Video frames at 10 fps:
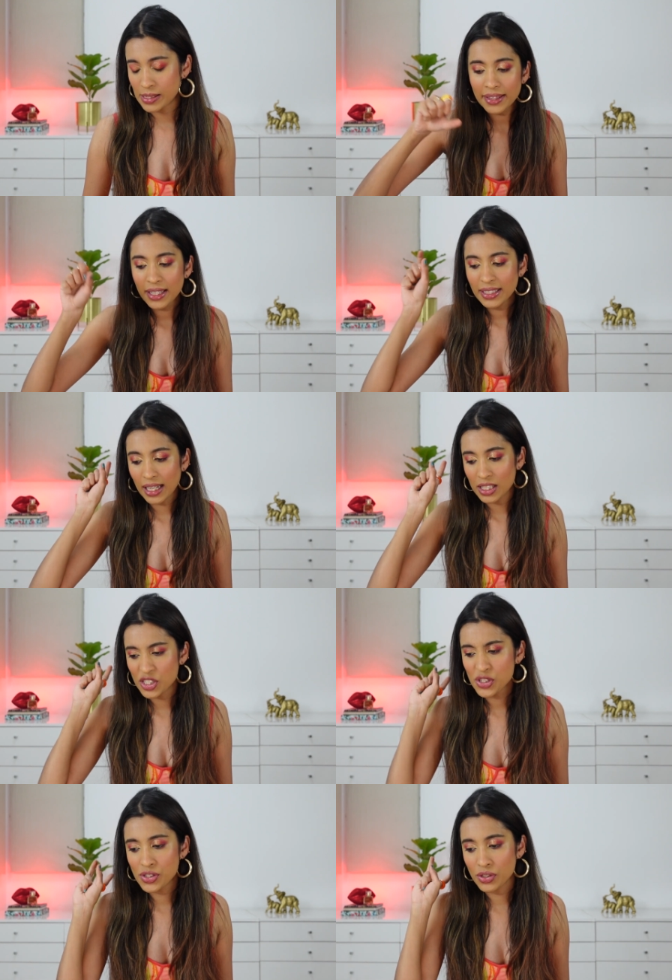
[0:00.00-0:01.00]
And then yeah,
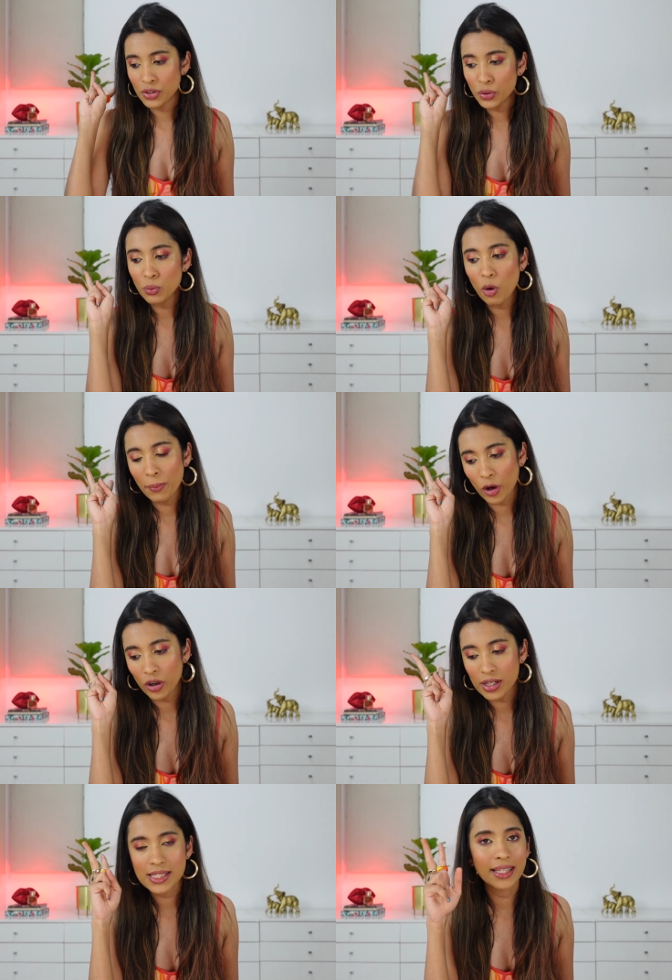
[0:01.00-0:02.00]
just 2 more
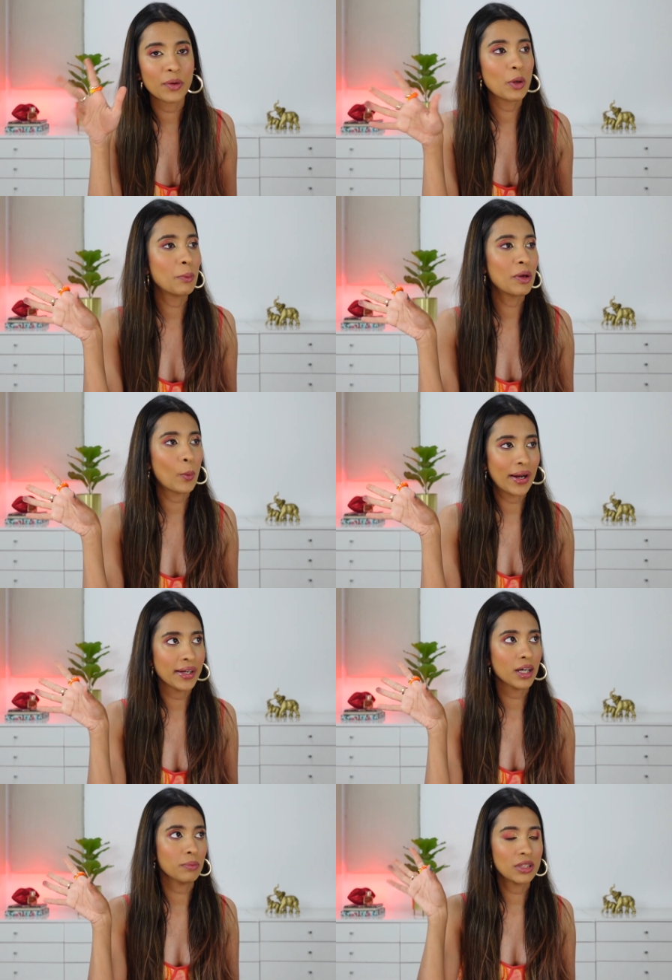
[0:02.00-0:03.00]
products and then we'll be
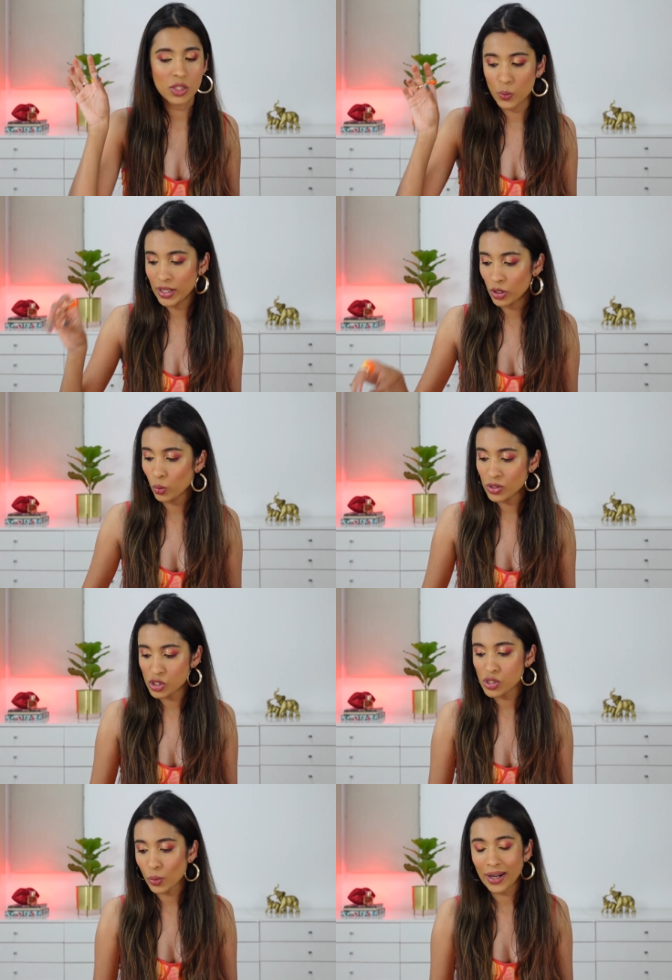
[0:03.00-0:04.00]
winding up this video, which
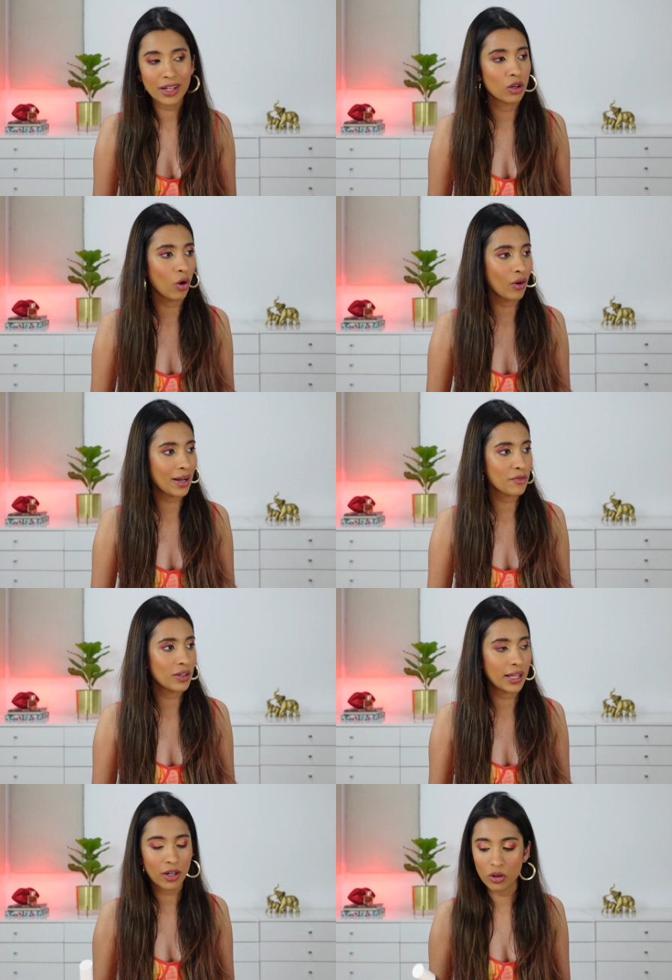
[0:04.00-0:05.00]
is quite long, I
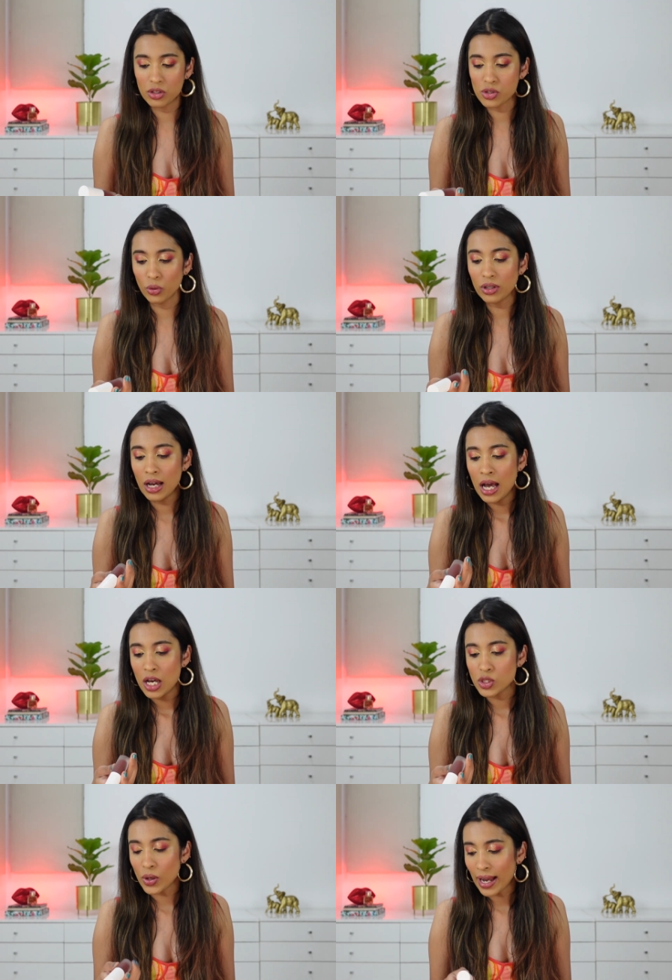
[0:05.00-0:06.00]
feel like, on its own.
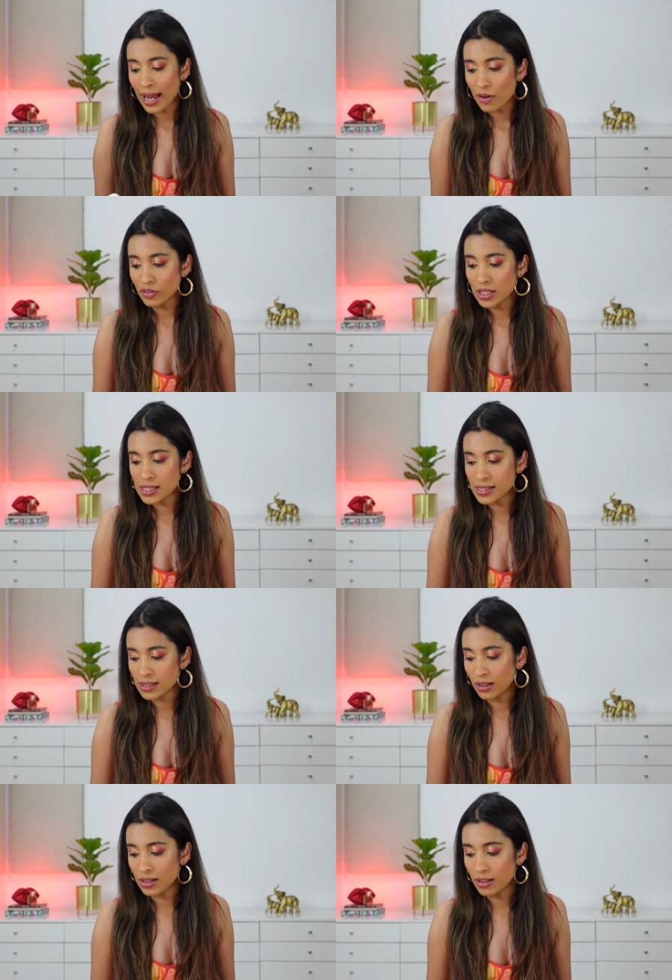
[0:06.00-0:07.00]
So I have this
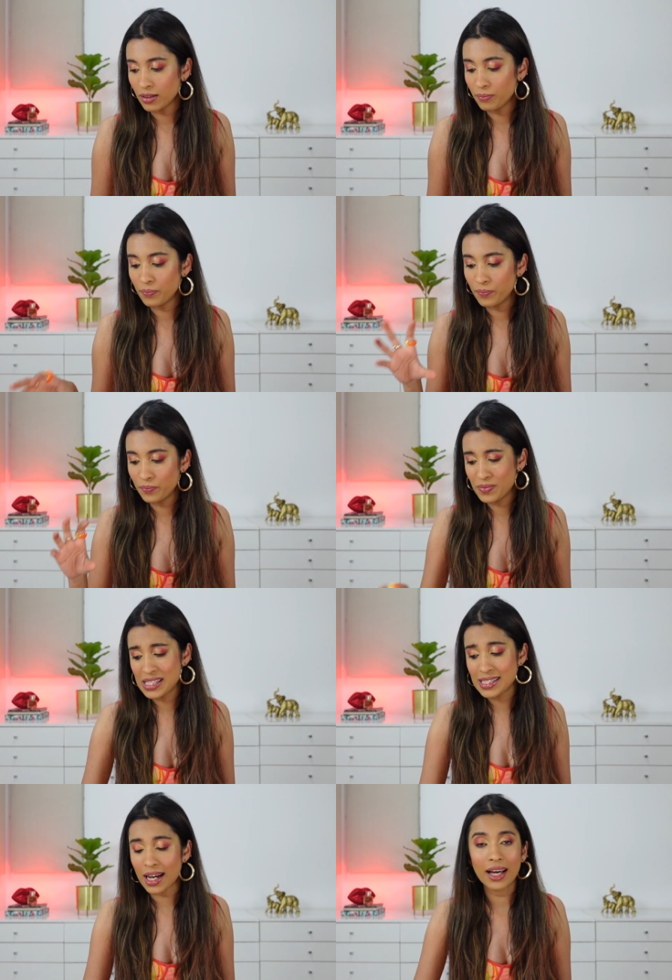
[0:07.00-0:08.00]

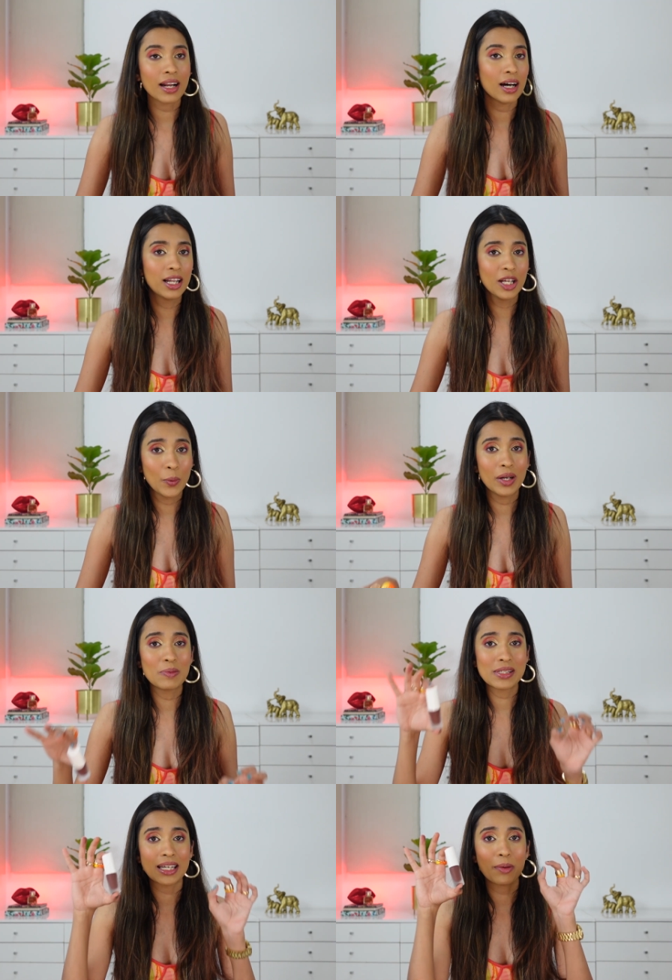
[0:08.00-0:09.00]
Zara liquid
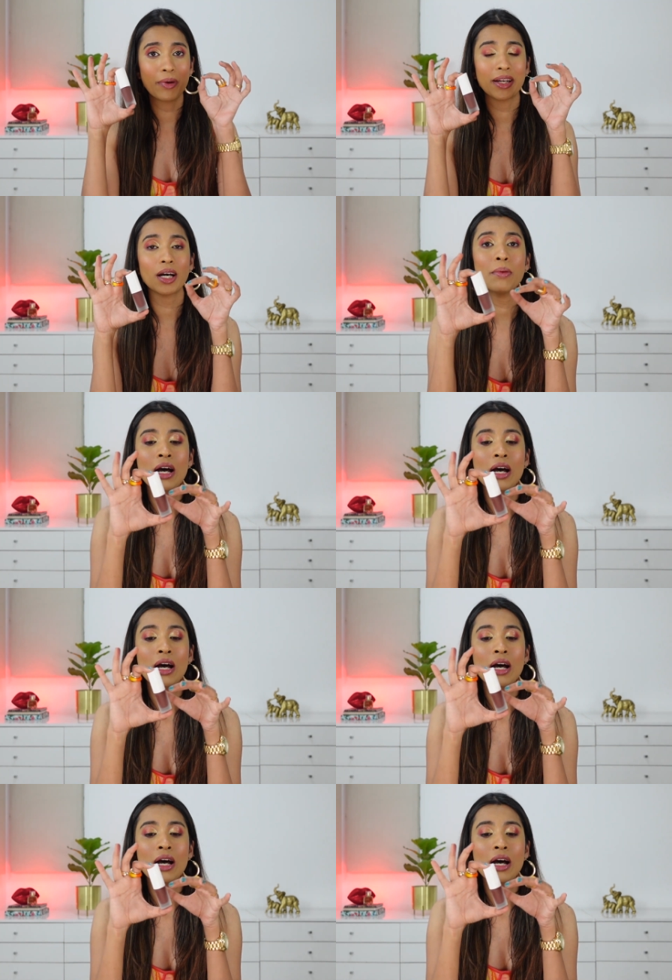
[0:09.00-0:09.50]
lipstick I picked up.